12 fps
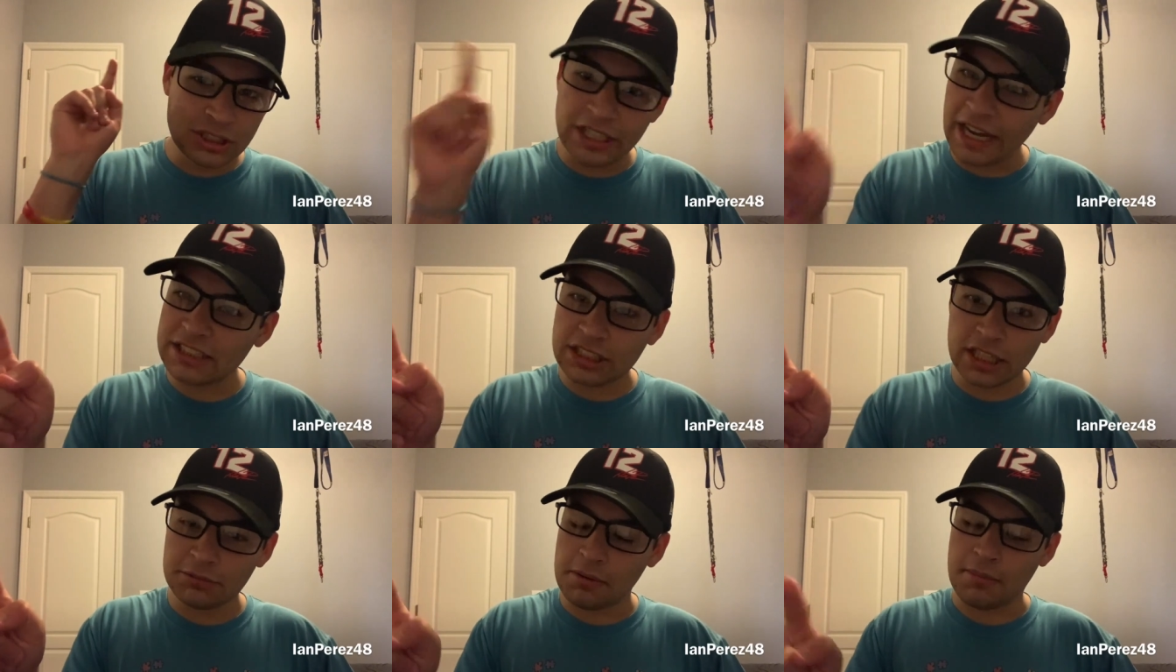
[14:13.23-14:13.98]
Can't
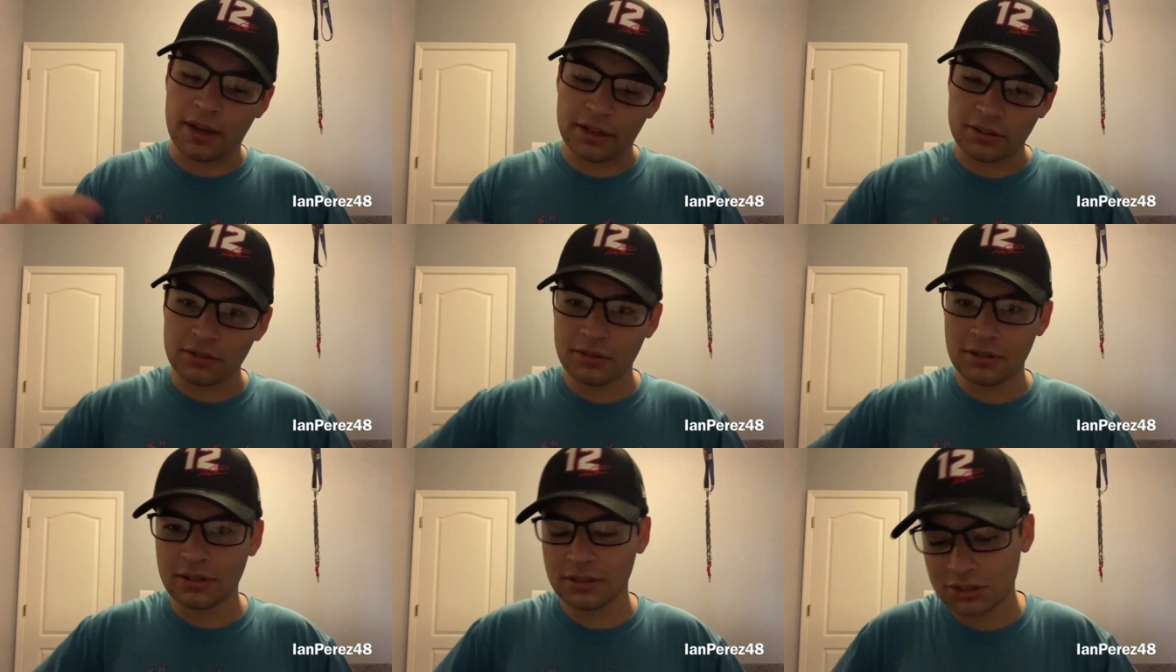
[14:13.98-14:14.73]
change my mind.
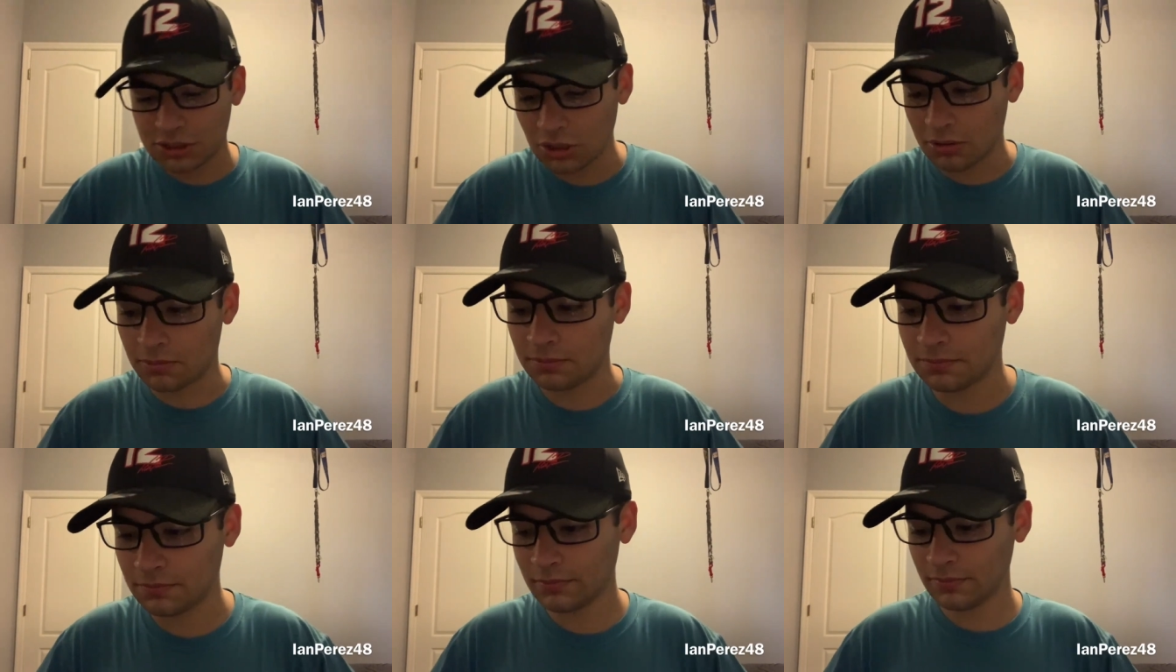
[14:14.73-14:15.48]
So,
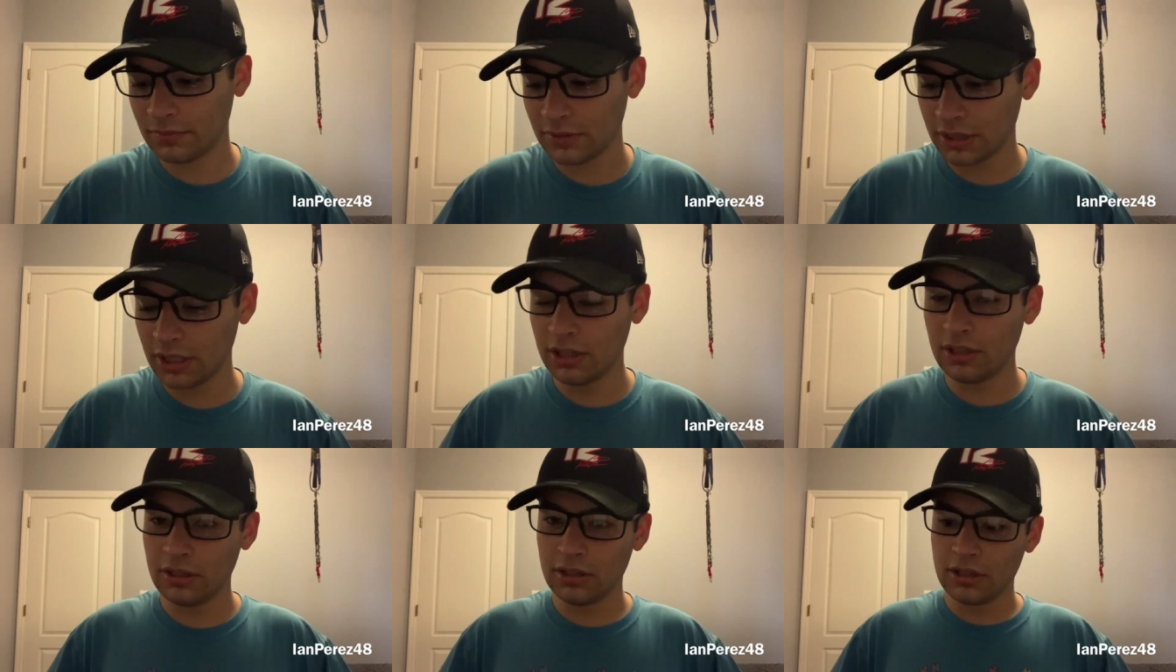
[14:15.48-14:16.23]

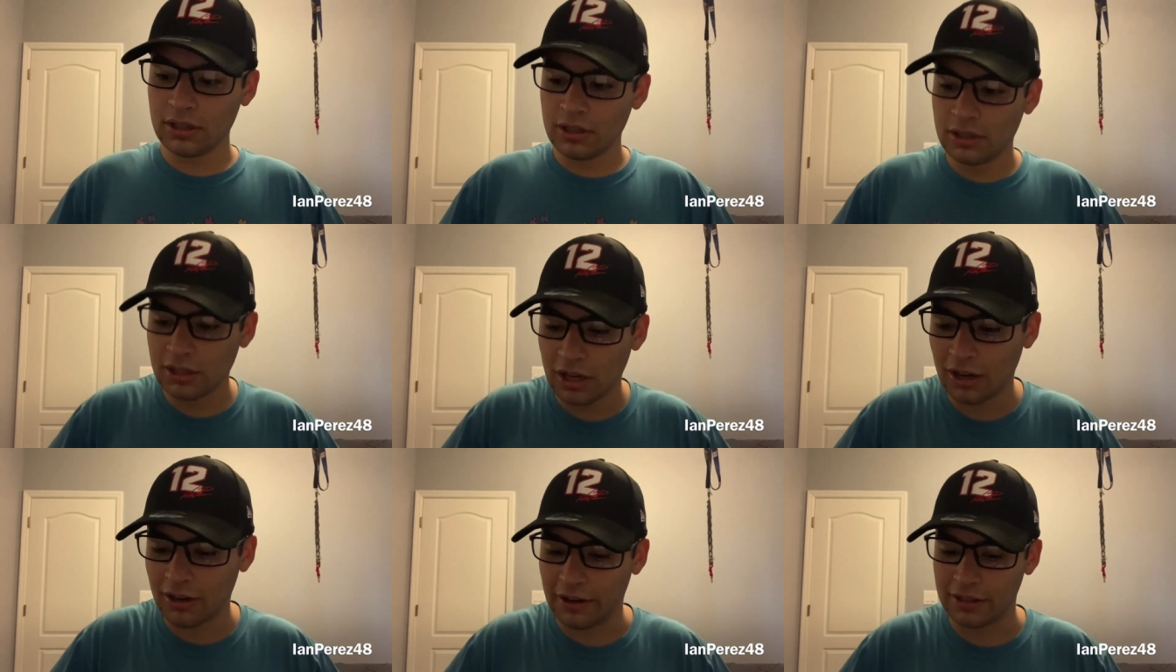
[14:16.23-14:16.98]

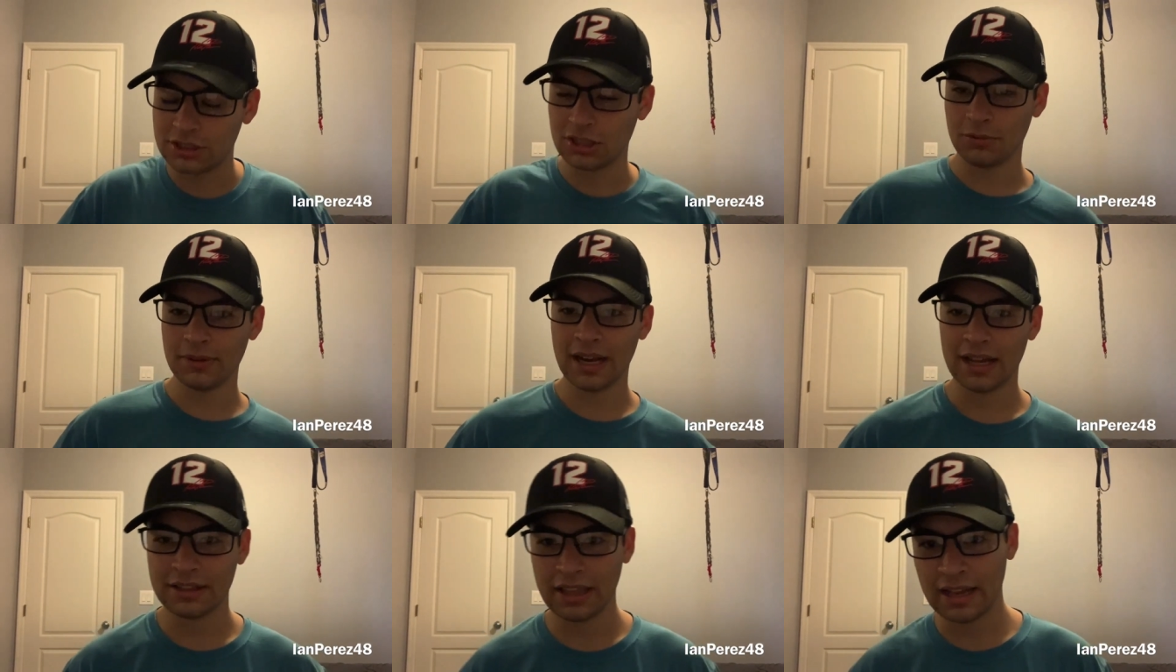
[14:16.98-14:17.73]
Alright, so we
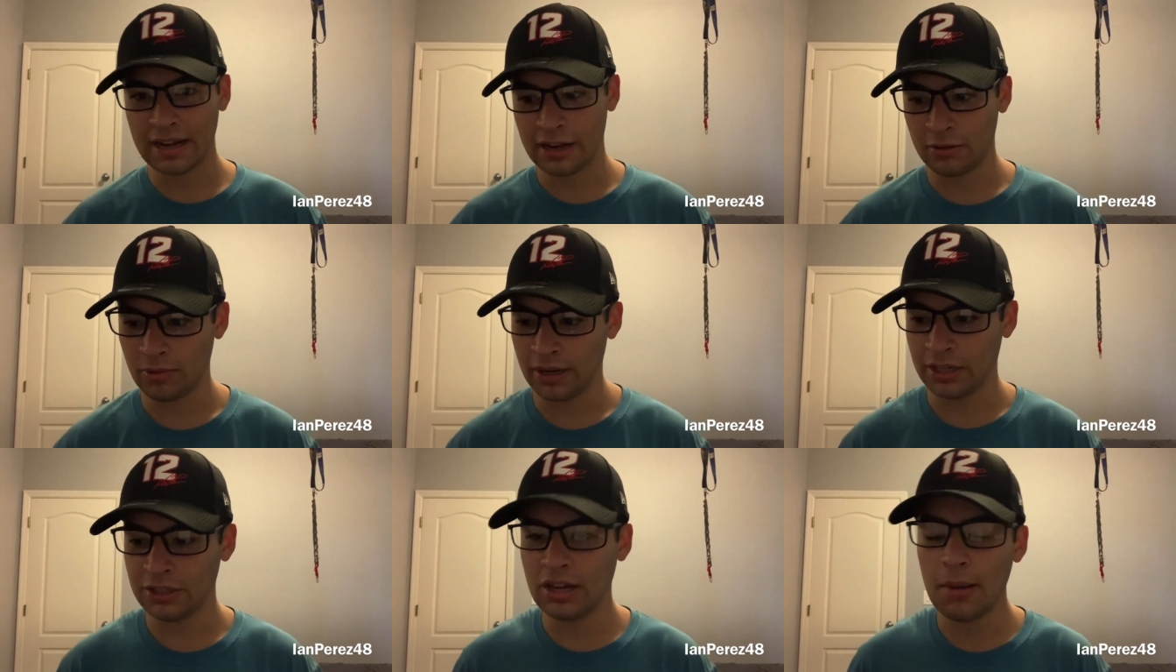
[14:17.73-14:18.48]
got that out of the
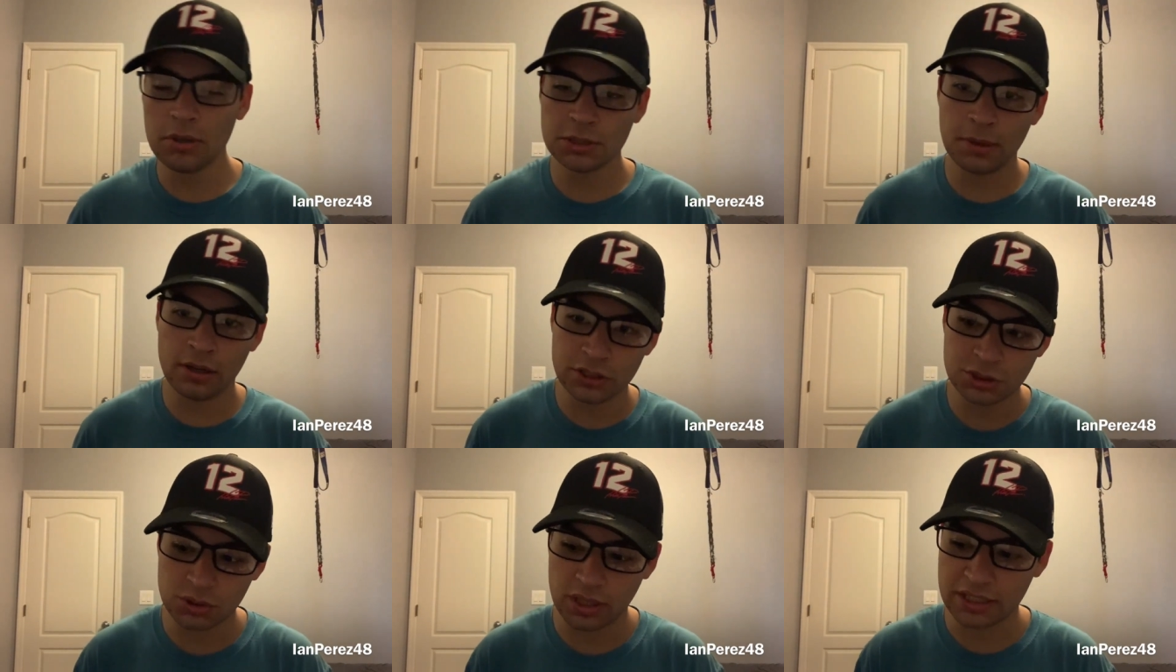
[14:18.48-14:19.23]
way. Couples better than
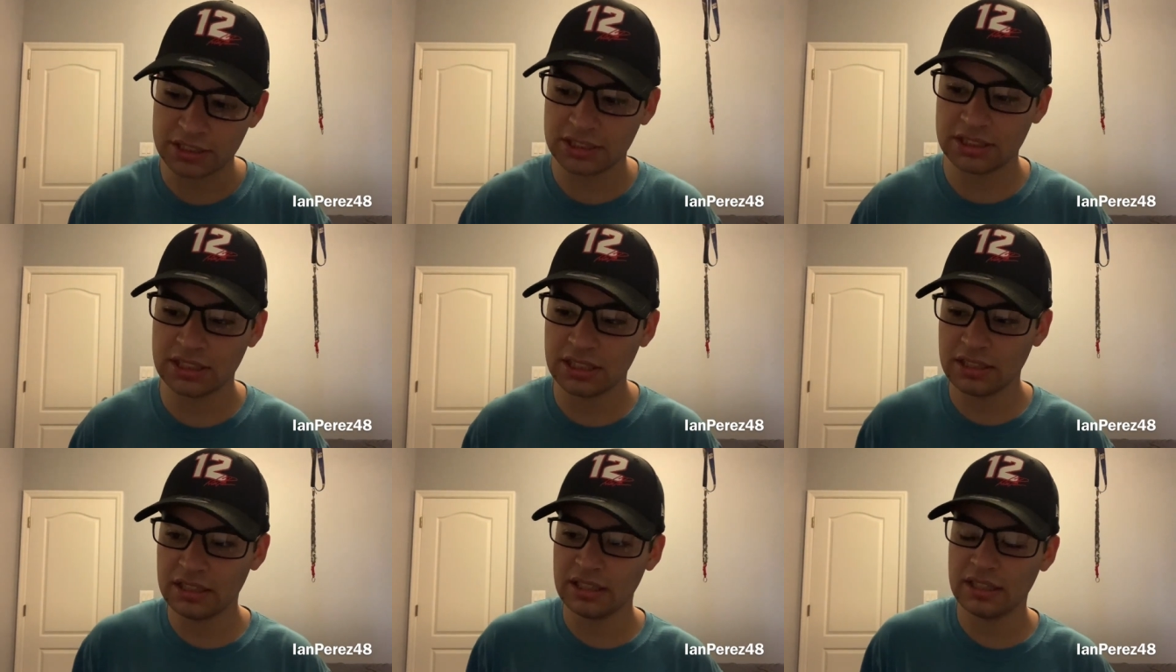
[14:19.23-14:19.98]
trucks.
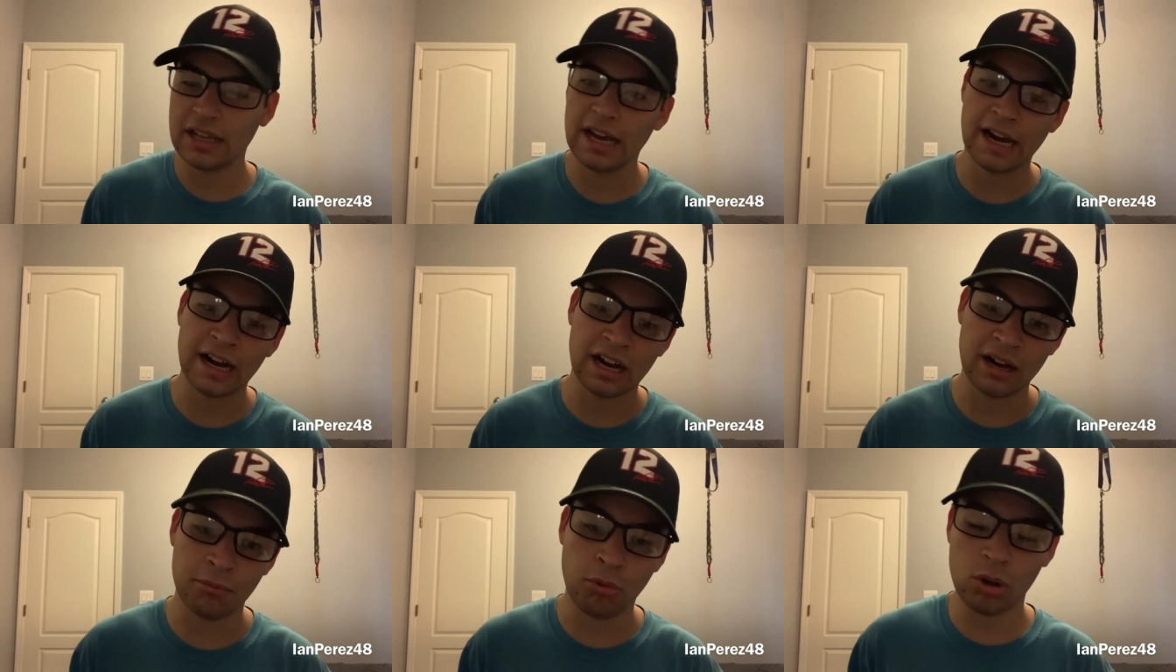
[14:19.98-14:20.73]

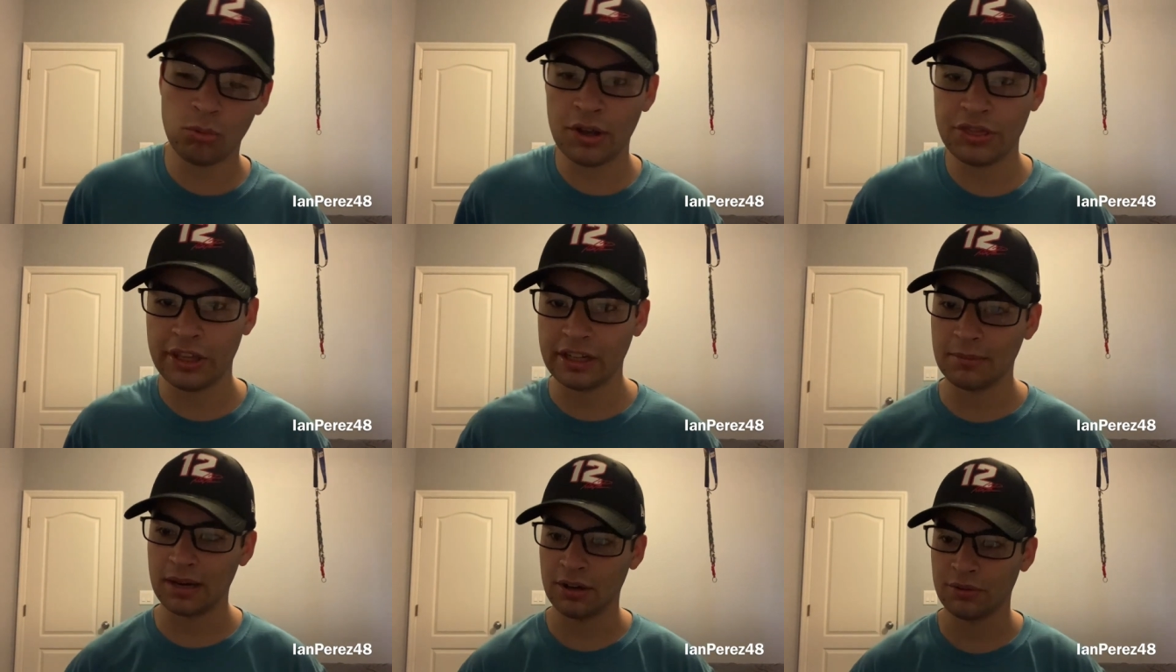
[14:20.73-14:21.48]
Um, what do I think
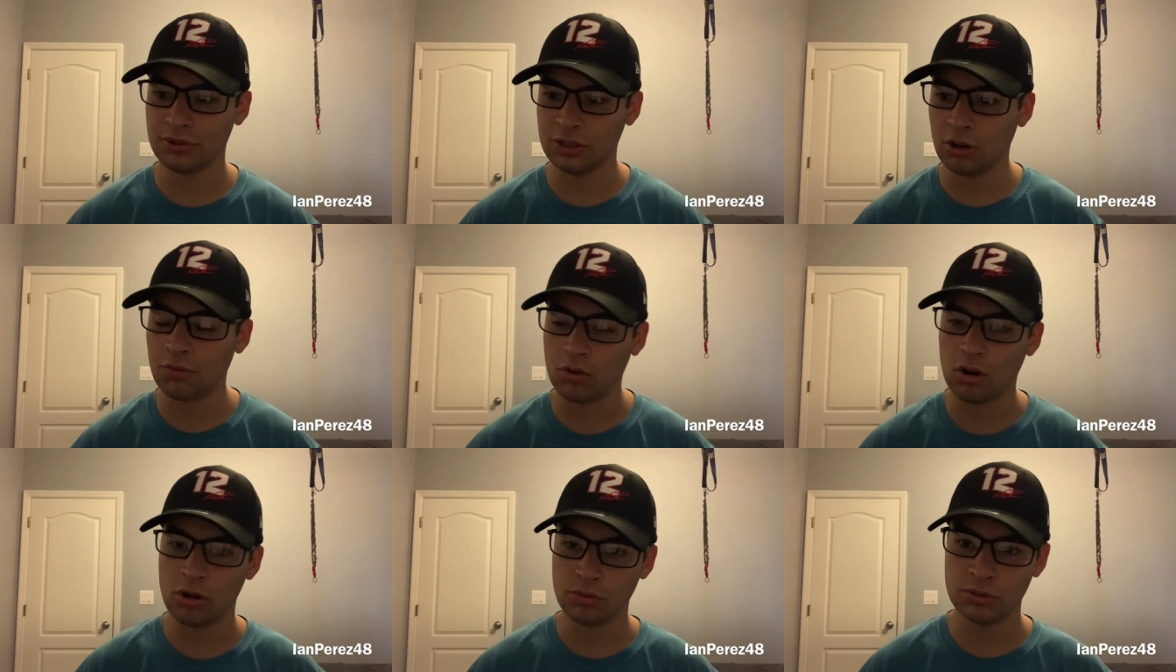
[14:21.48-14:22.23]
about the
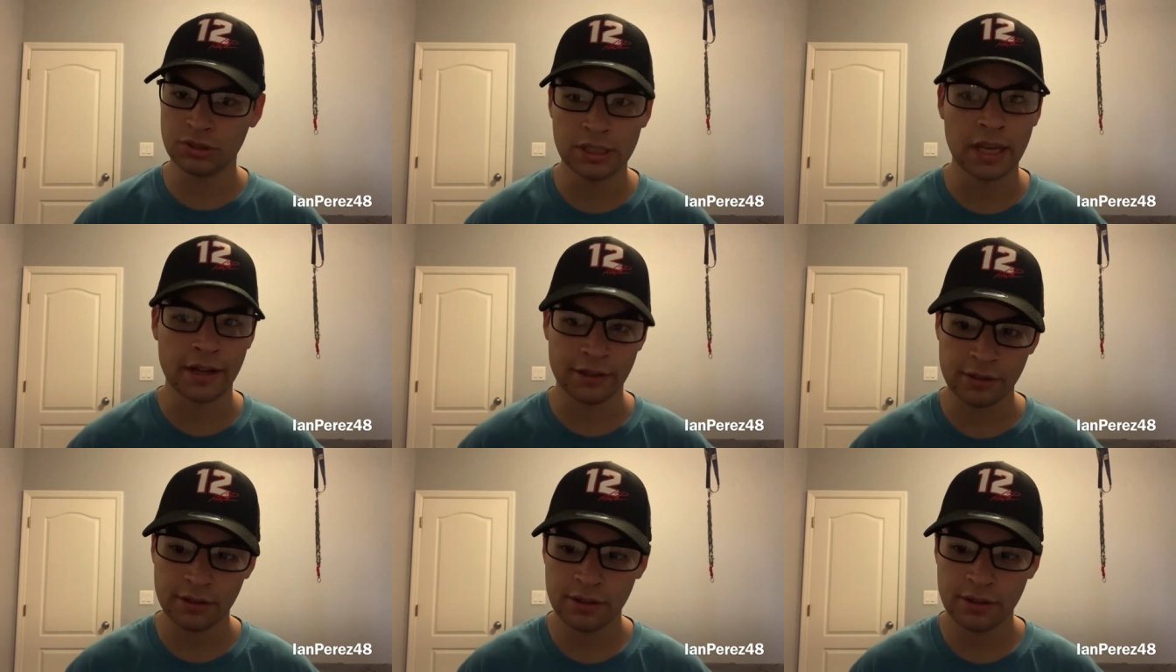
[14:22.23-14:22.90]
overall day?